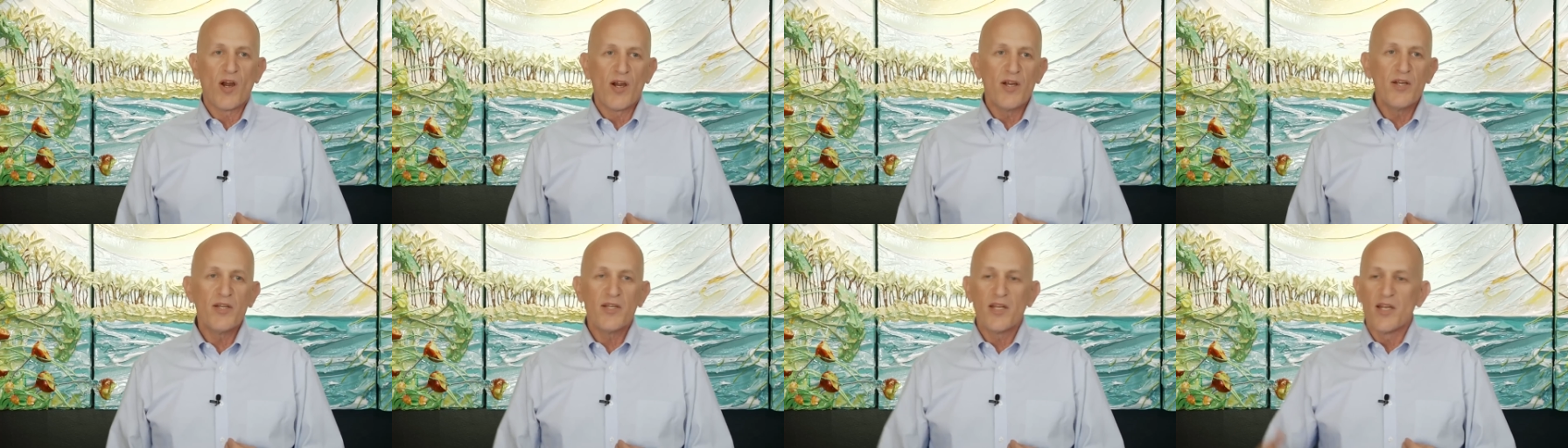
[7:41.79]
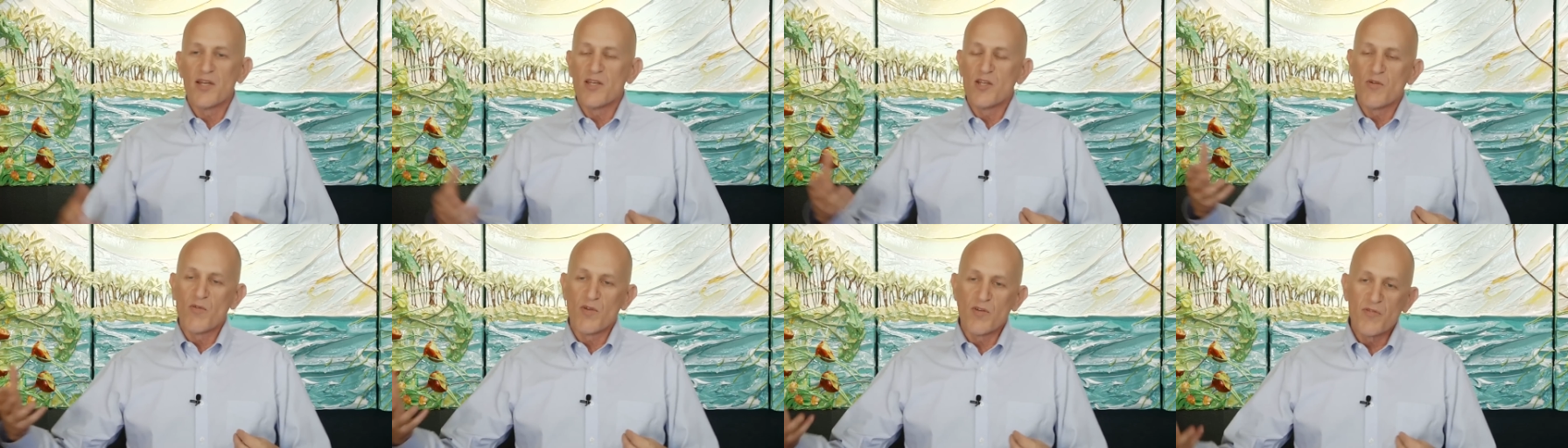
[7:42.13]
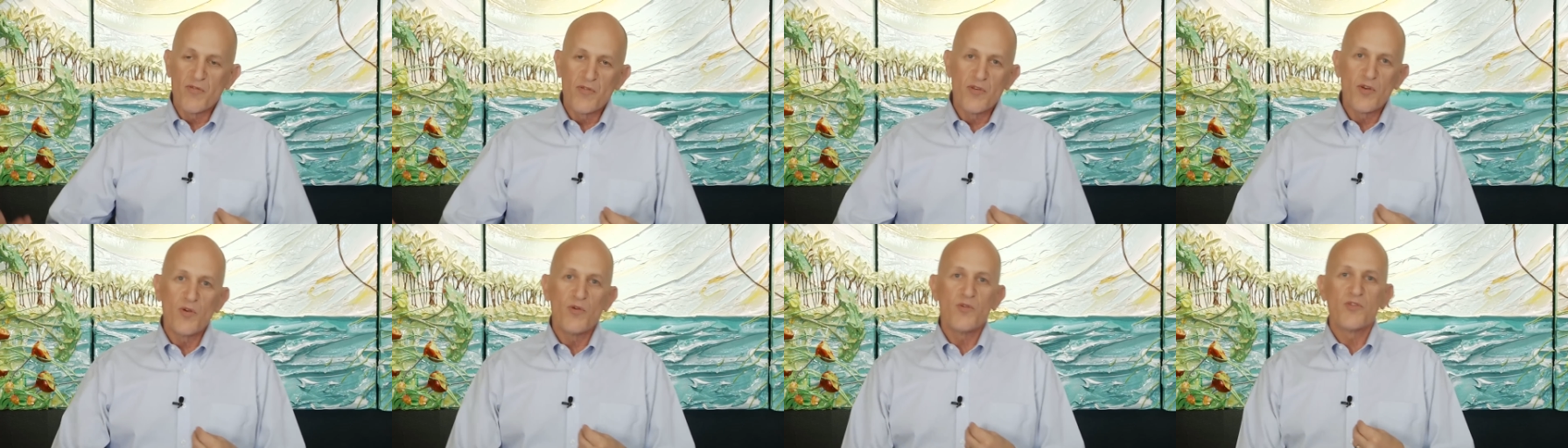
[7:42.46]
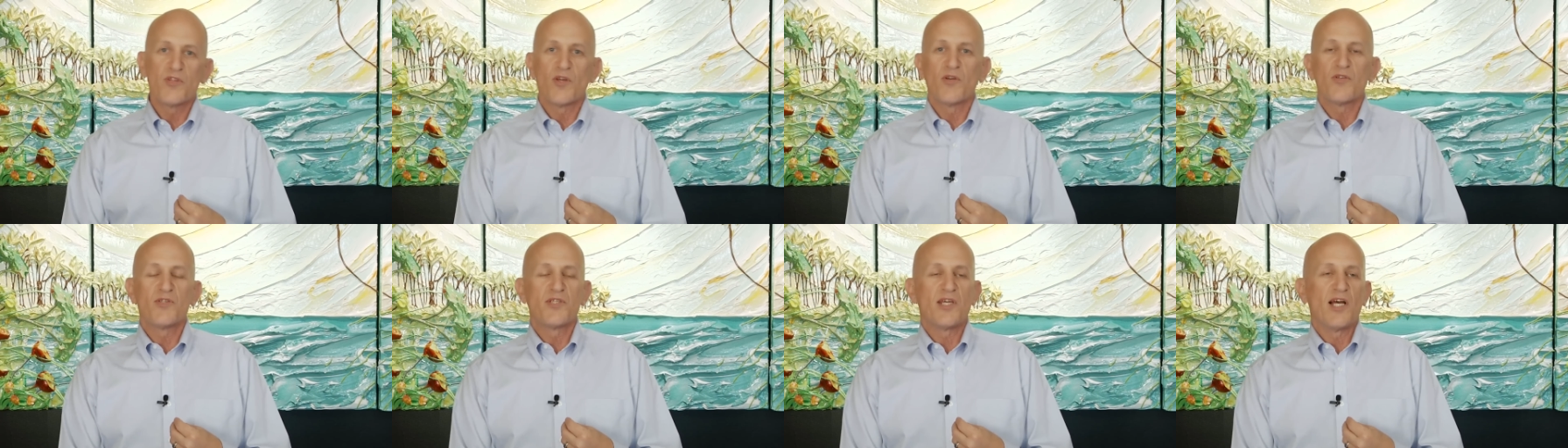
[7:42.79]
heart and you infuse
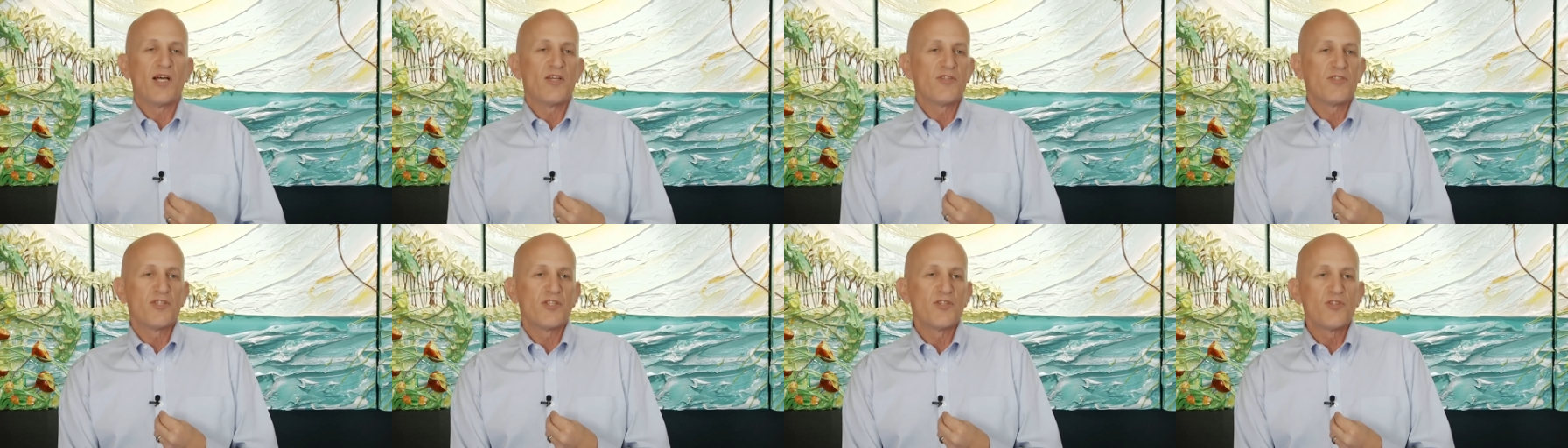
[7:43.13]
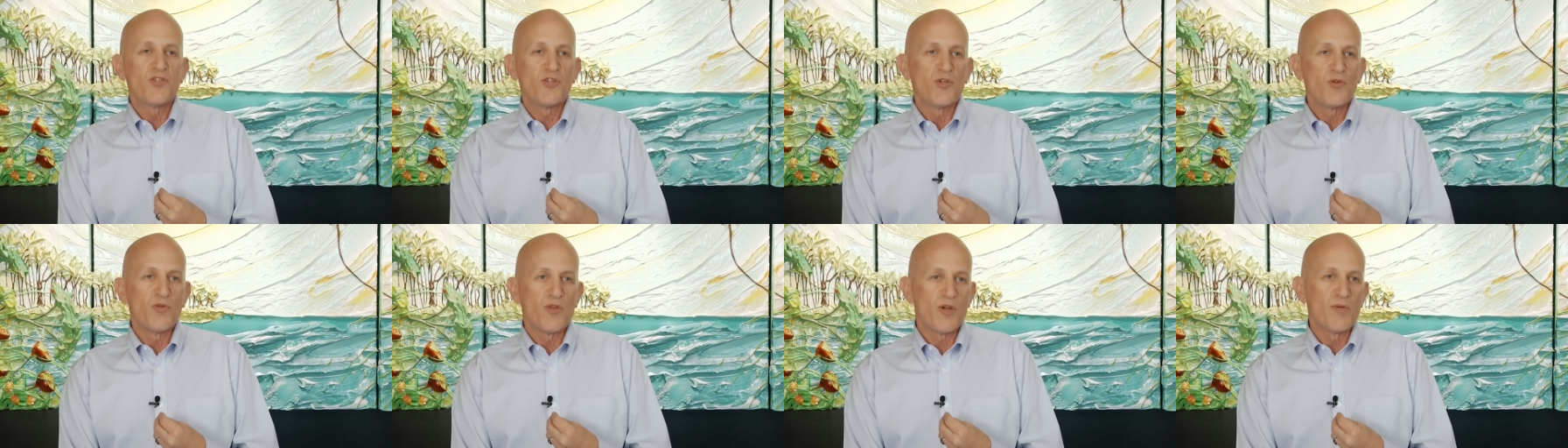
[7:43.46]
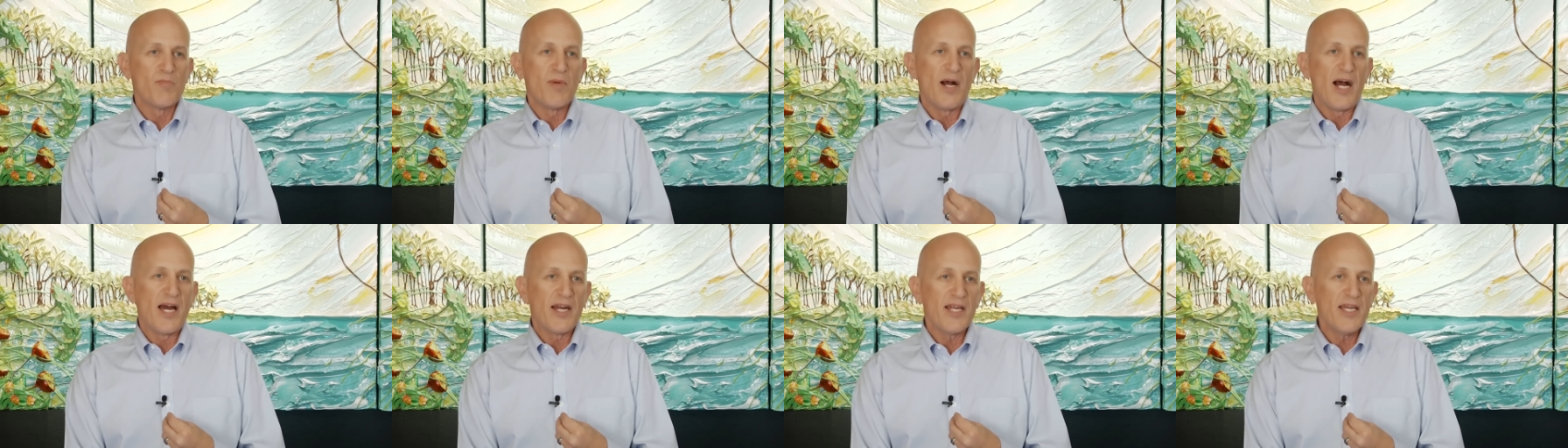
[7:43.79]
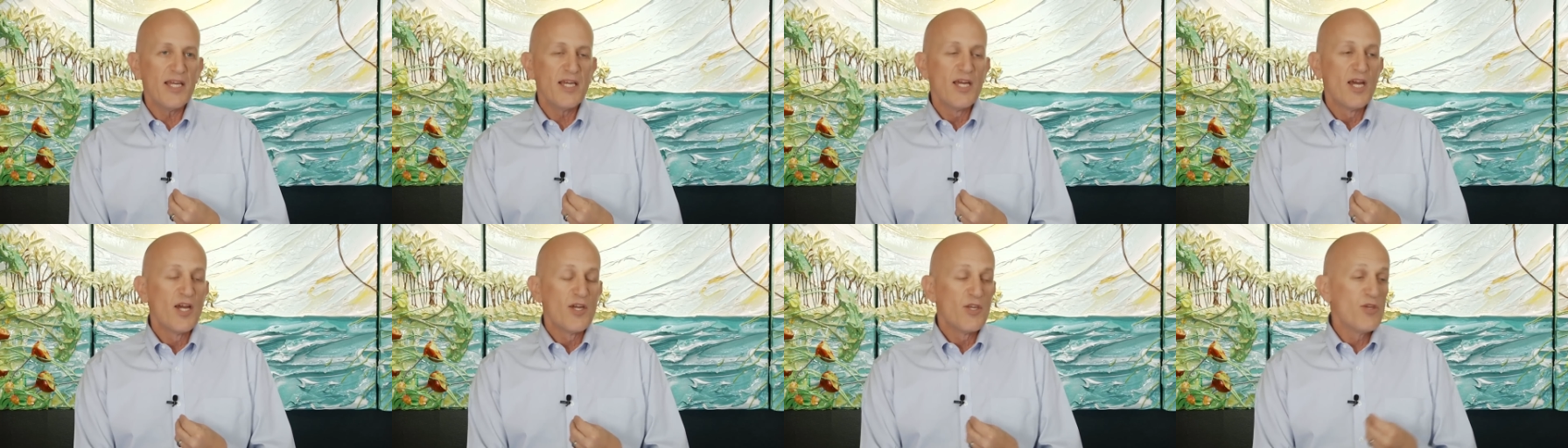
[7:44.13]
those cells into their
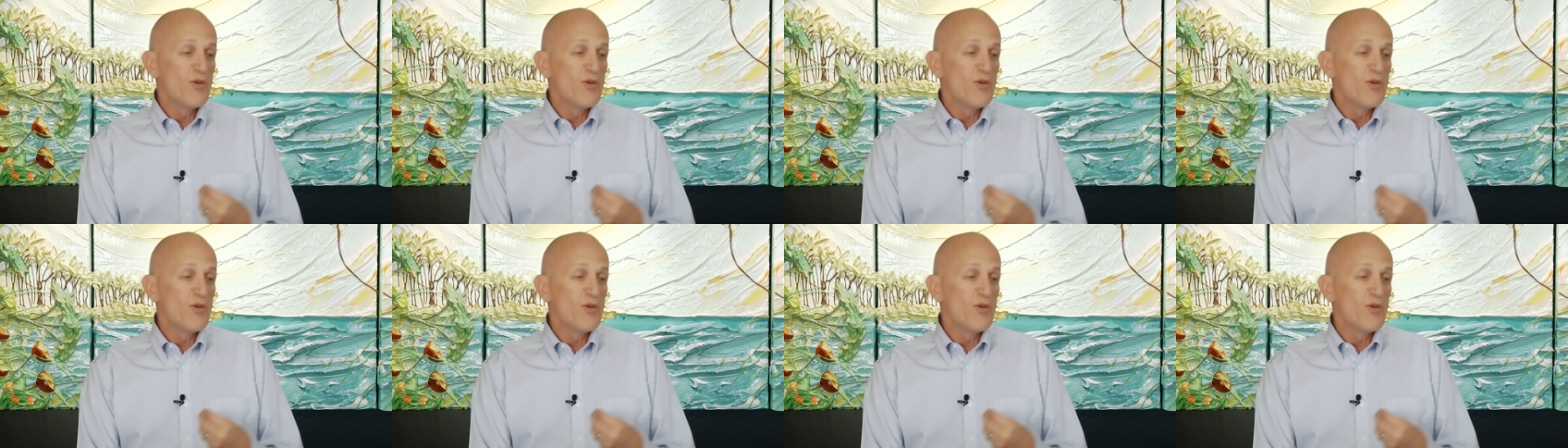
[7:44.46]
body,